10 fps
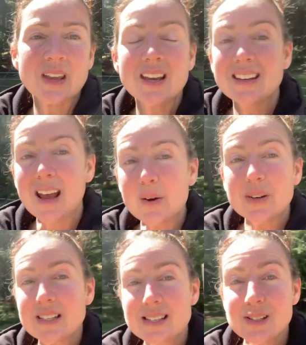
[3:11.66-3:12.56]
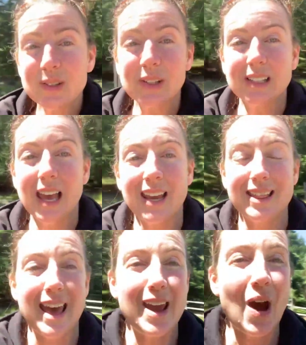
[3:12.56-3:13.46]
Now, it doesn't look like
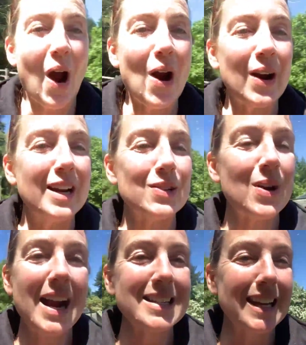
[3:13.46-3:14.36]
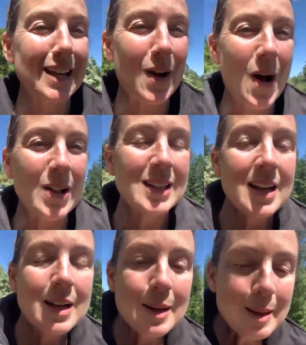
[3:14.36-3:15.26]
they are interacting at all,
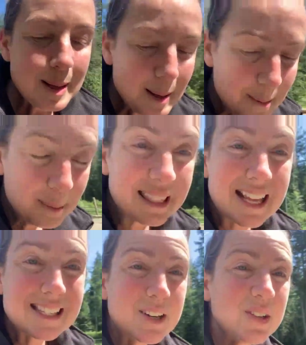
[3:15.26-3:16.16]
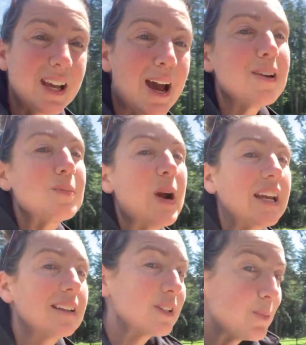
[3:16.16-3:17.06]
but that's actually kind of
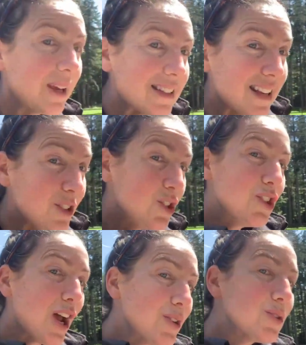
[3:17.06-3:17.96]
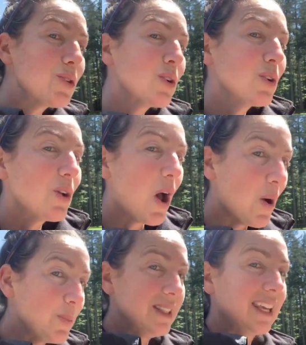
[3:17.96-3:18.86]
miraculous because I just
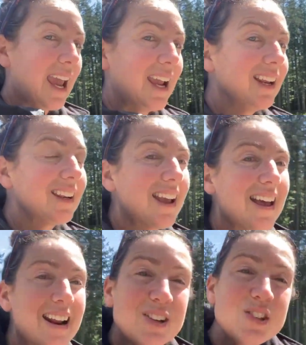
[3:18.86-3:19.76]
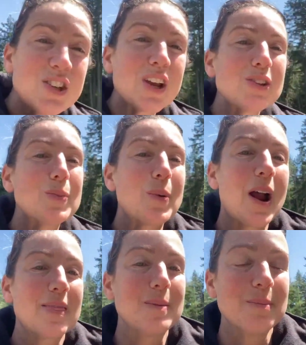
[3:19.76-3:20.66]
opened the gate and I just
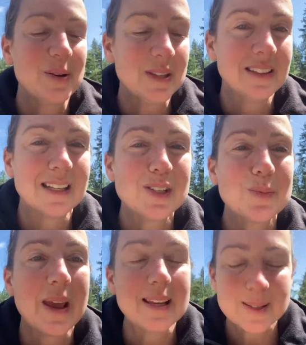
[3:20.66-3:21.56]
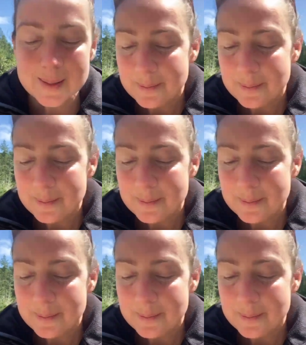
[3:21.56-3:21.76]
brought them both in this space.